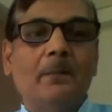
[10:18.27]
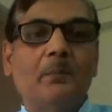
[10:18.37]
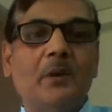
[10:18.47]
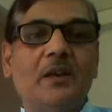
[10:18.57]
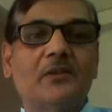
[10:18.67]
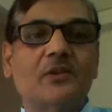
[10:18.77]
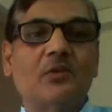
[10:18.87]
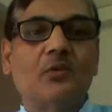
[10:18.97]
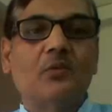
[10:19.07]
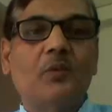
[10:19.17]
Because
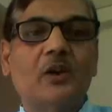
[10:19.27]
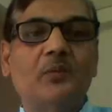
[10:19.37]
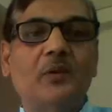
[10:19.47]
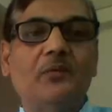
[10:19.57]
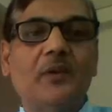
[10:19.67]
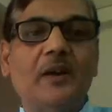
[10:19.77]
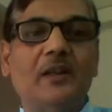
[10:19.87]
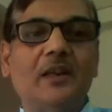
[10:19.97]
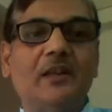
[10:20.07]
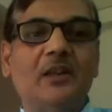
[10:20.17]
what we
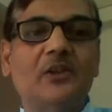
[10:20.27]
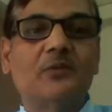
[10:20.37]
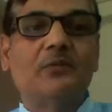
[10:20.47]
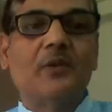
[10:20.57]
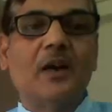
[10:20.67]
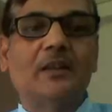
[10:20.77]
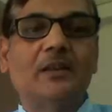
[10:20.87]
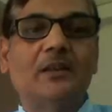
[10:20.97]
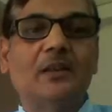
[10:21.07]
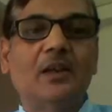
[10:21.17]
find that this
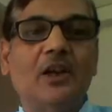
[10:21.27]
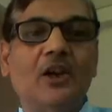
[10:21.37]
father